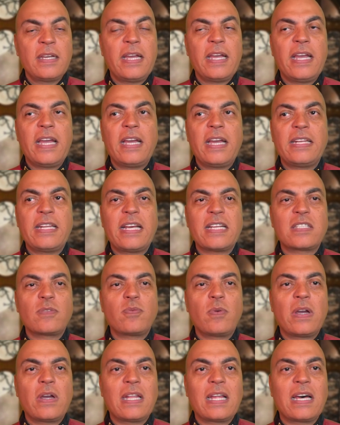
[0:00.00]
And that's
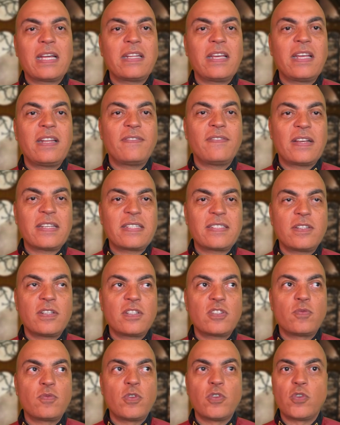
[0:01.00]
where a lot of
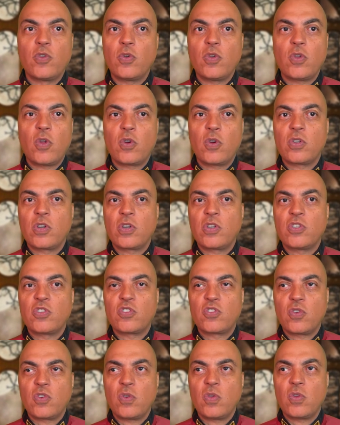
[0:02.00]
investors will no longer
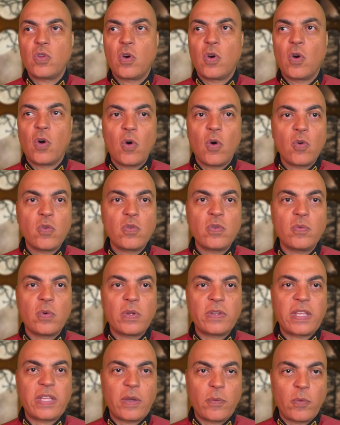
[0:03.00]
control or own
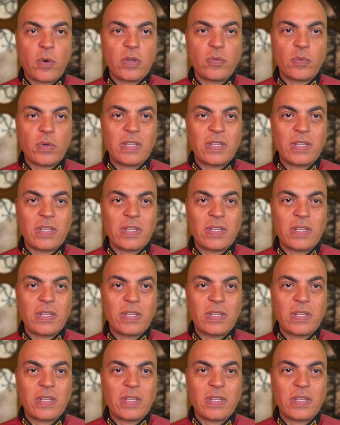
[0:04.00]
what they want,